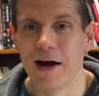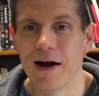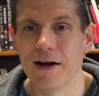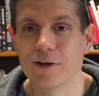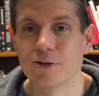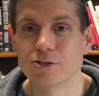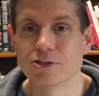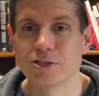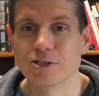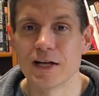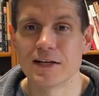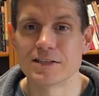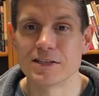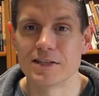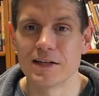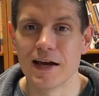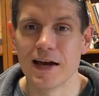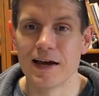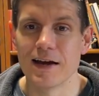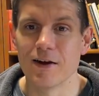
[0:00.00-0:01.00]
You see that
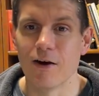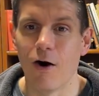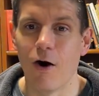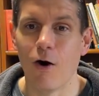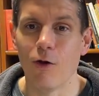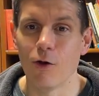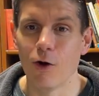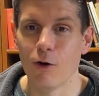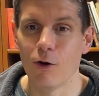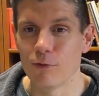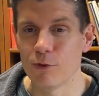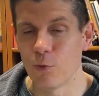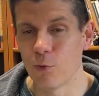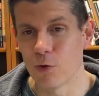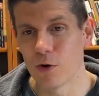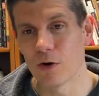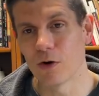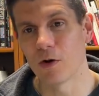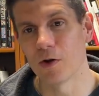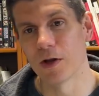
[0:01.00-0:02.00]
today all over the
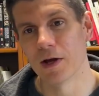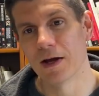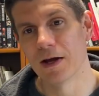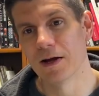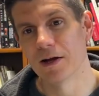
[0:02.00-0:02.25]
world.